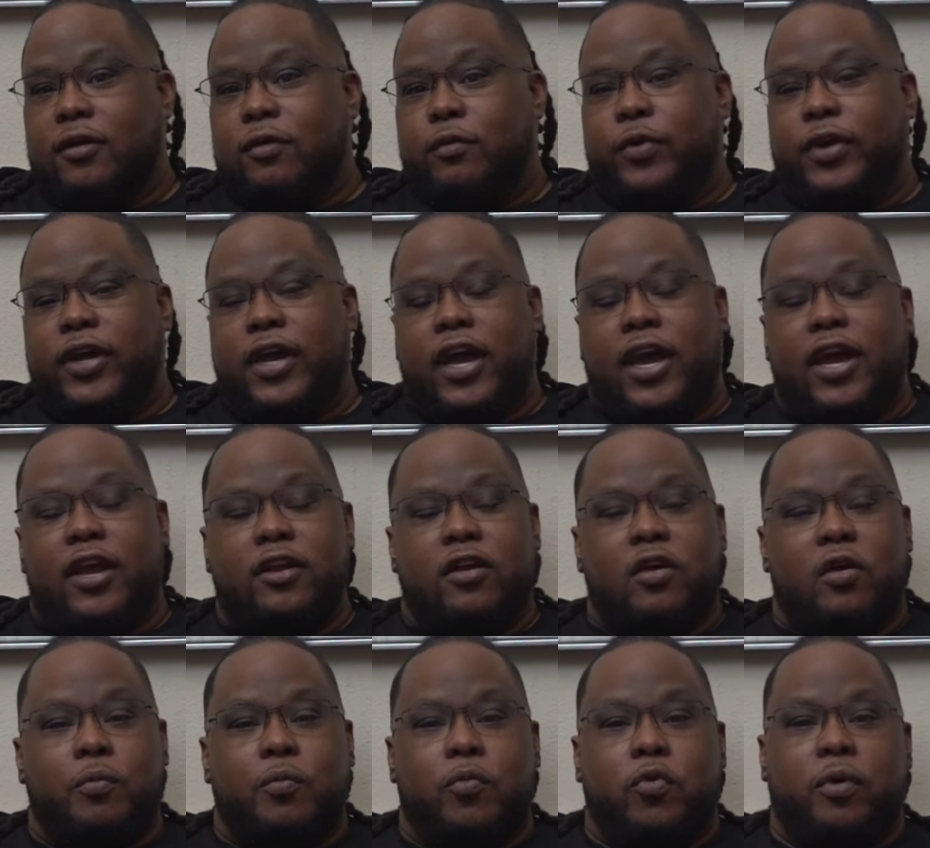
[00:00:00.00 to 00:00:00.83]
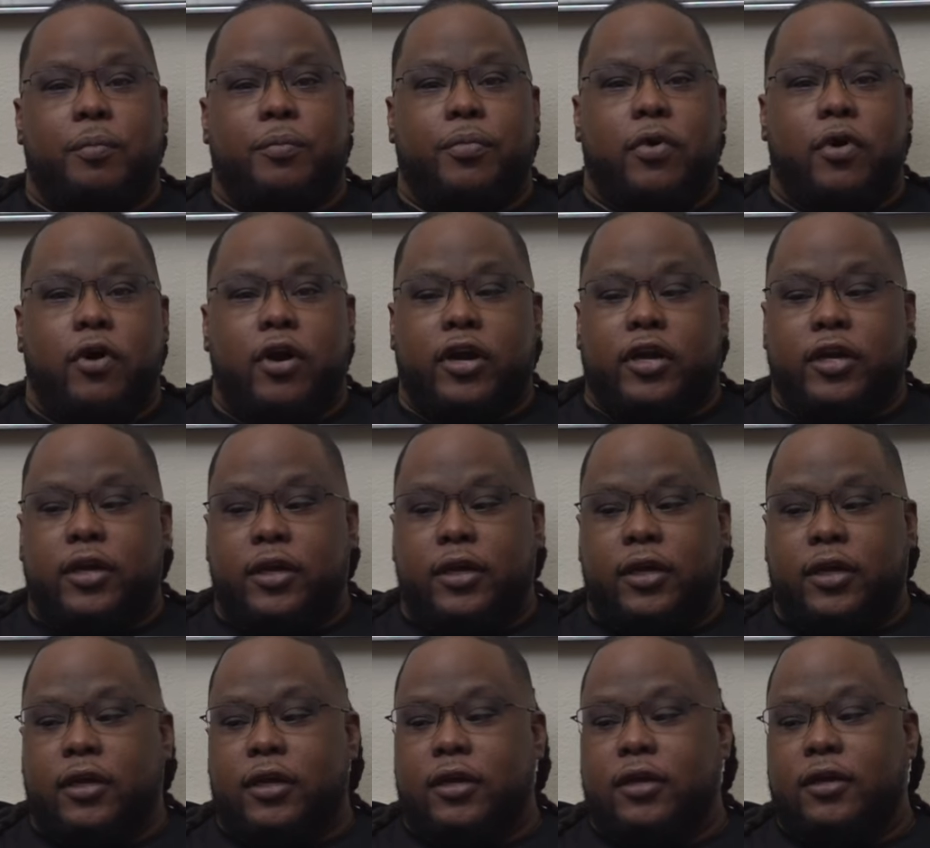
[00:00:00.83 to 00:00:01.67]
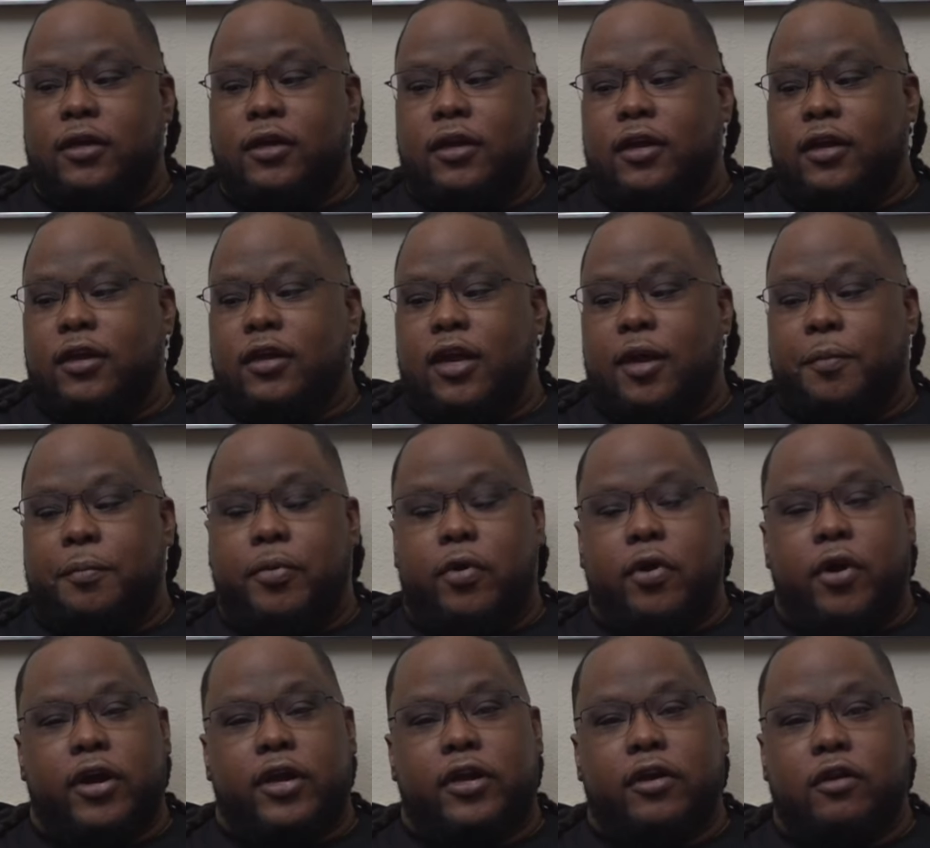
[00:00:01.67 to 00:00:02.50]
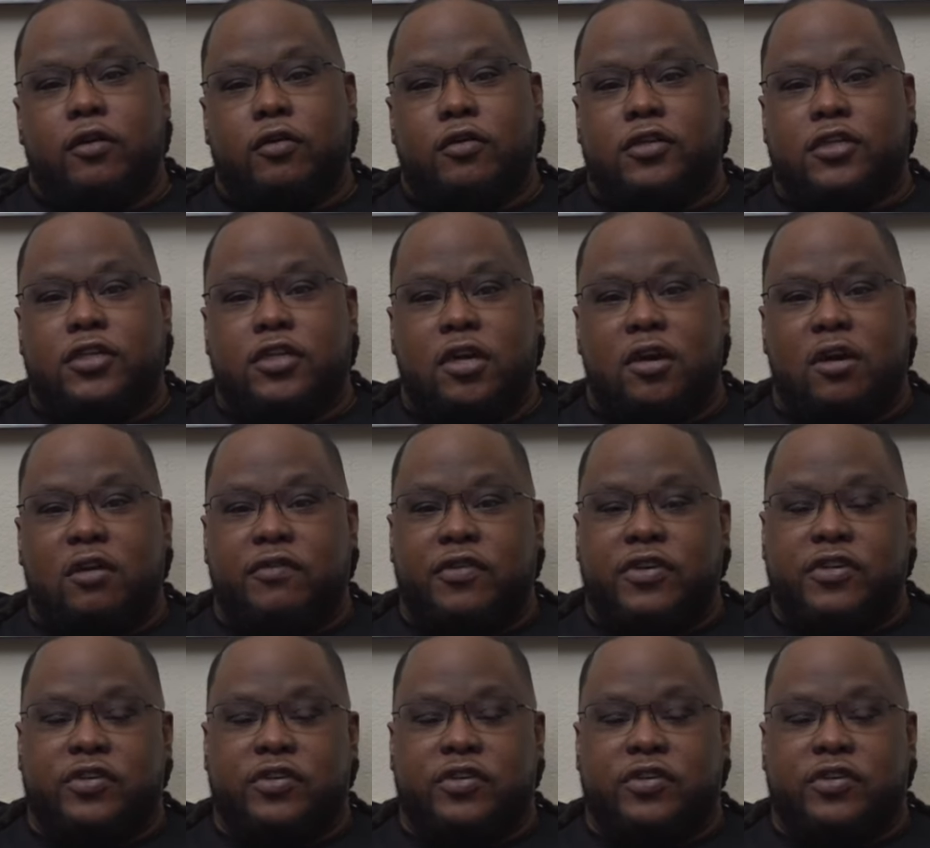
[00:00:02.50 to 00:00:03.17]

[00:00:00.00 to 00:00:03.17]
We had no more parking. They parking on the service